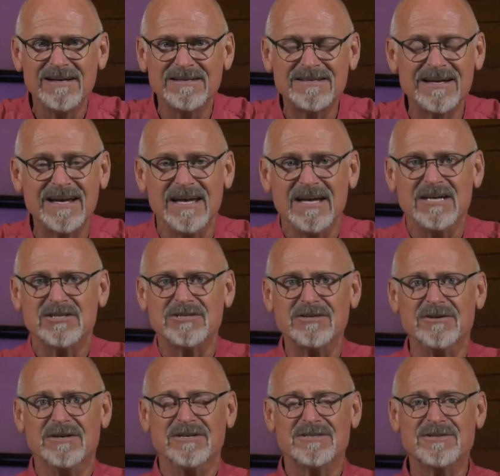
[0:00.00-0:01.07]

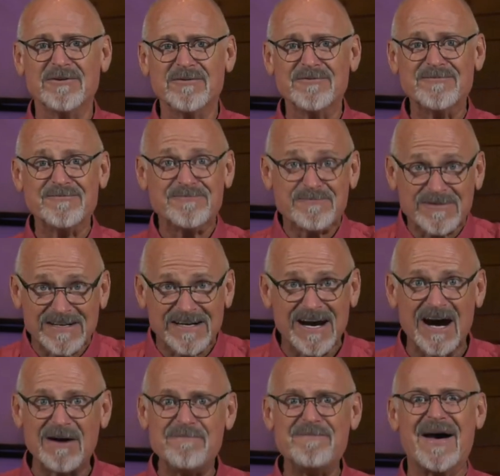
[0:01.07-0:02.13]
to
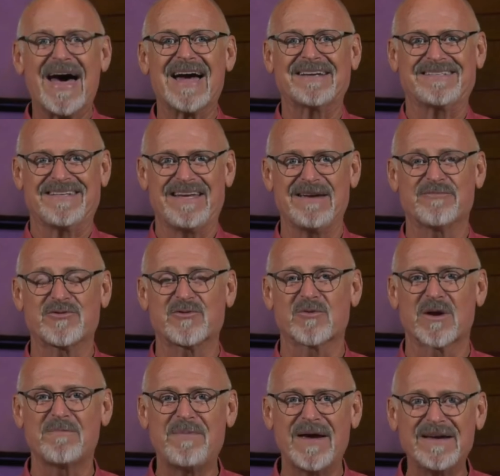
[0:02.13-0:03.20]
come back to him through
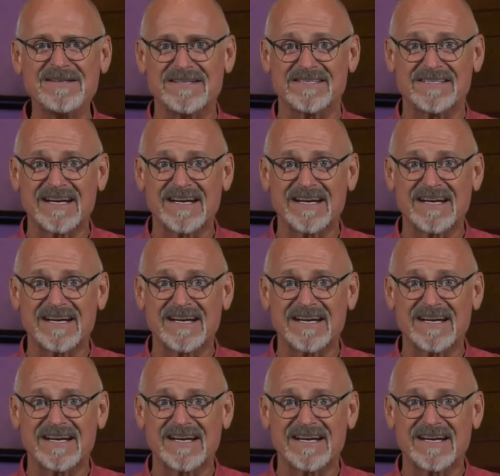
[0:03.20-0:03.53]
repentance,